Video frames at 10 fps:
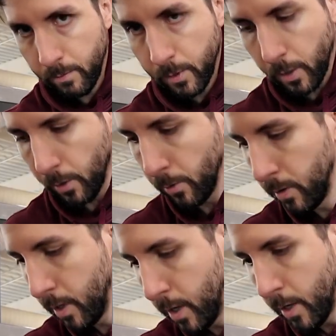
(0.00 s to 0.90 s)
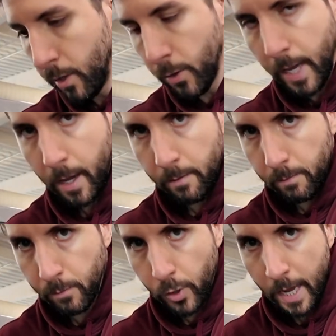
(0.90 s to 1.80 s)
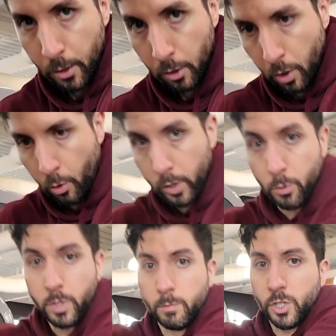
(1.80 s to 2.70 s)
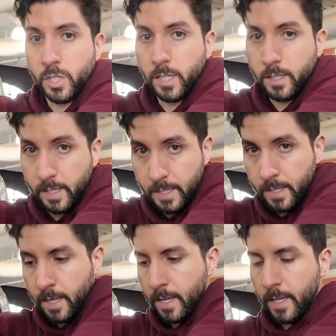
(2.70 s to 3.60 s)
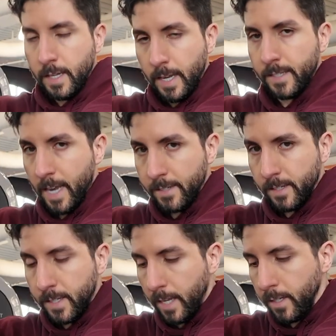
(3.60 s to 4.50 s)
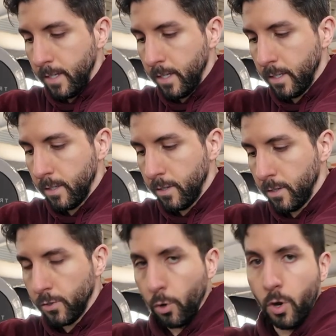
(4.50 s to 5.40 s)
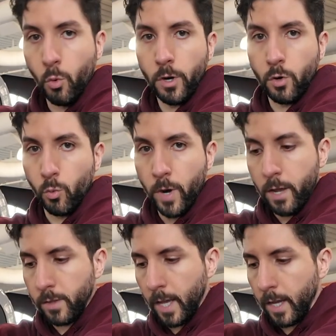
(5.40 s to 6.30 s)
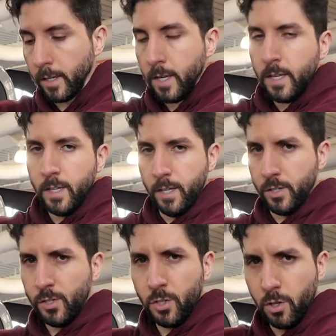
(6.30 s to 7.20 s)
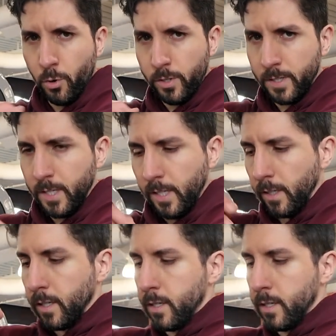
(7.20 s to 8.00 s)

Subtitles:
So you can't go lower than what the machine has intended. So a work around that is just to lower the seat.